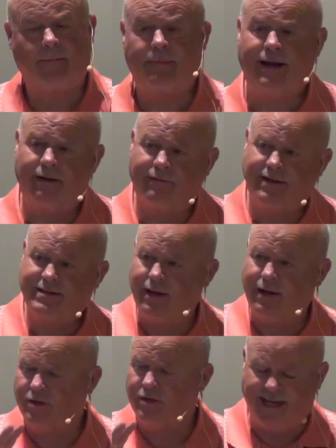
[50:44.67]
That many of
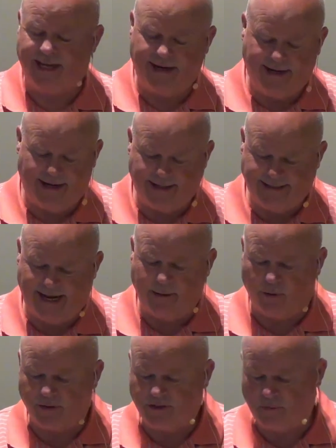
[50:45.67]
us that were sitting at a
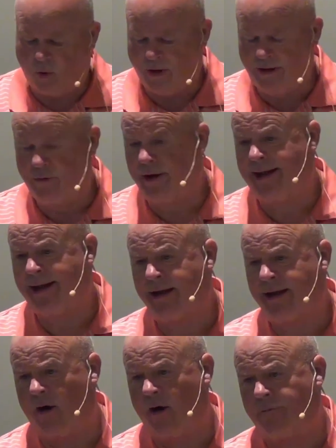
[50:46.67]
table this morning
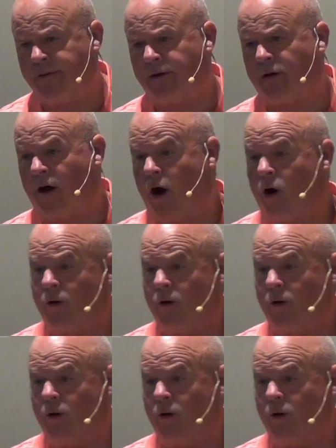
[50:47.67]
drinking coffee are